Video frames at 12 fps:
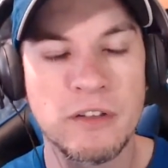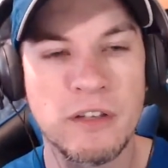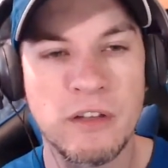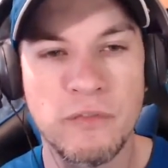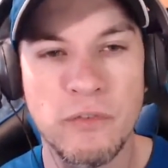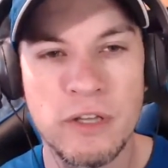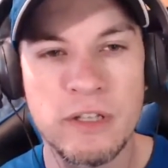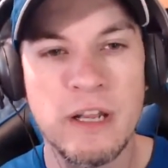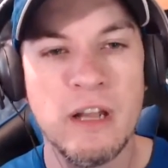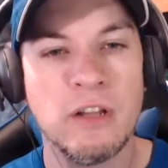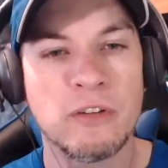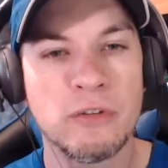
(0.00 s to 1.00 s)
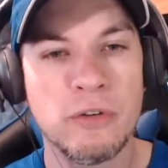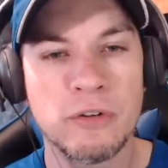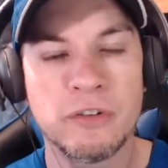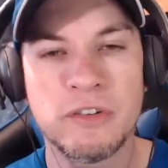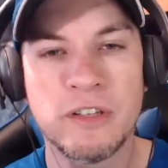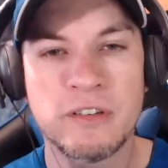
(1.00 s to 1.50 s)
foot,
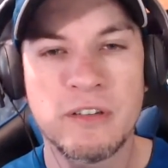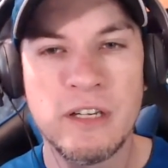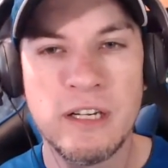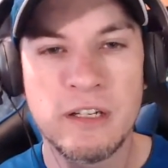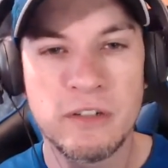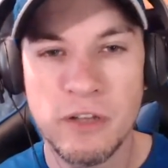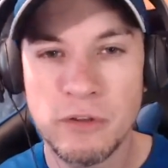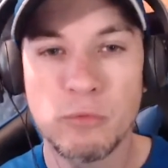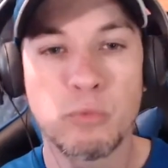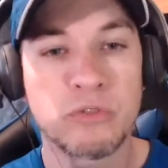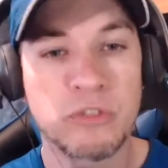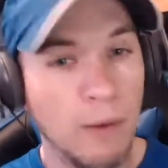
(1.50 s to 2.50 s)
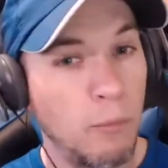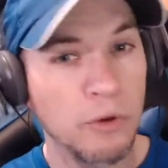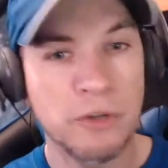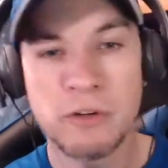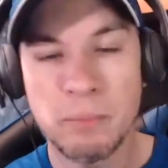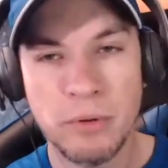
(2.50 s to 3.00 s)
216, another top
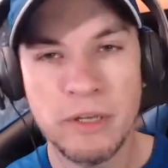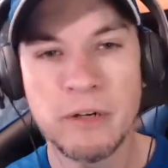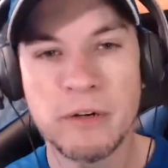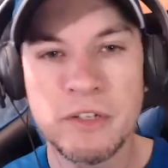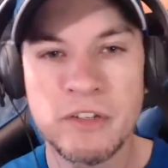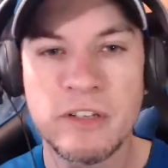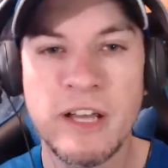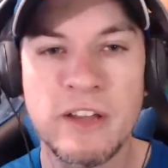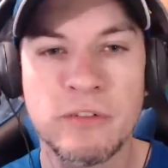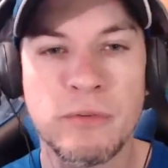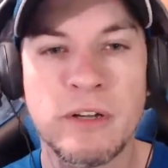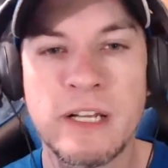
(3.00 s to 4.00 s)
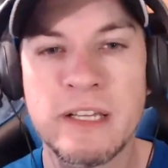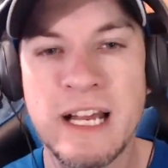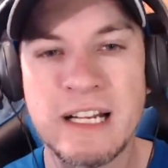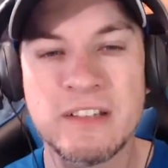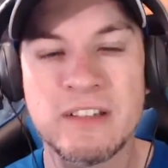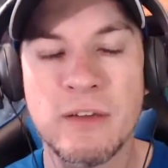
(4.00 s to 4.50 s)
100 player in this class, ranked at
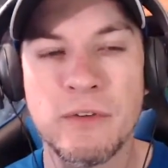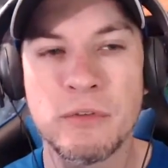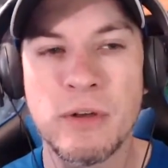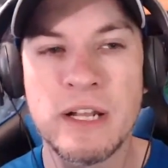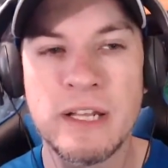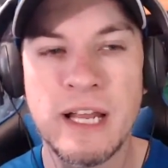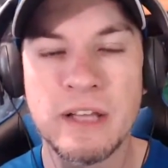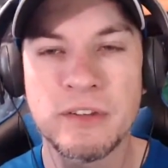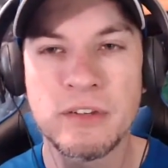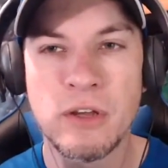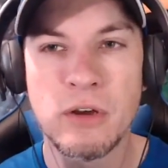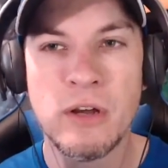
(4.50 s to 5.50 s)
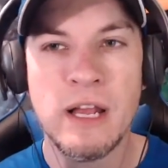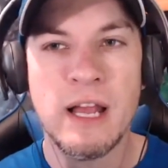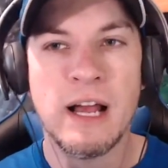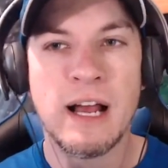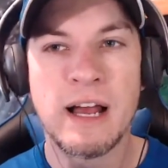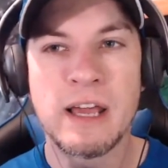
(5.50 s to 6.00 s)
97th right now. So
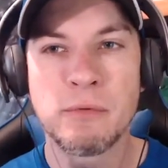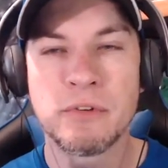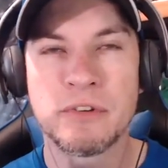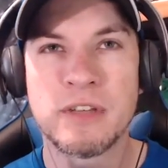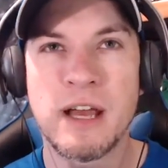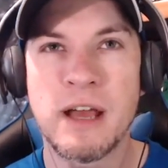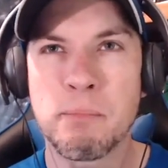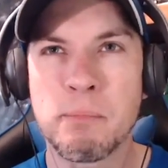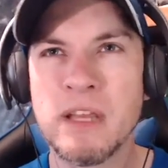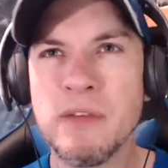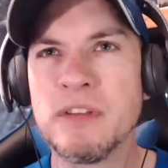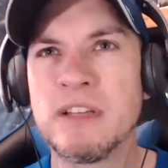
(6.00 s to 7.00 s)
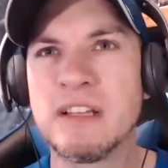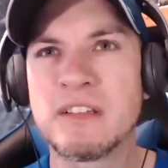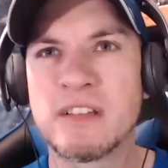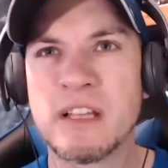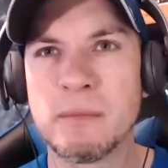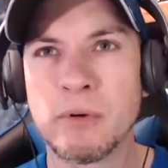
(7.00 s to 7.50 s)
he was, I believe in
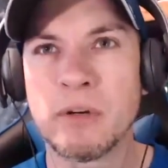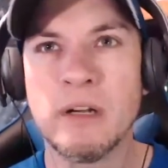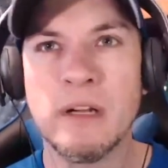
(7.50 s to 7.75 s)
December,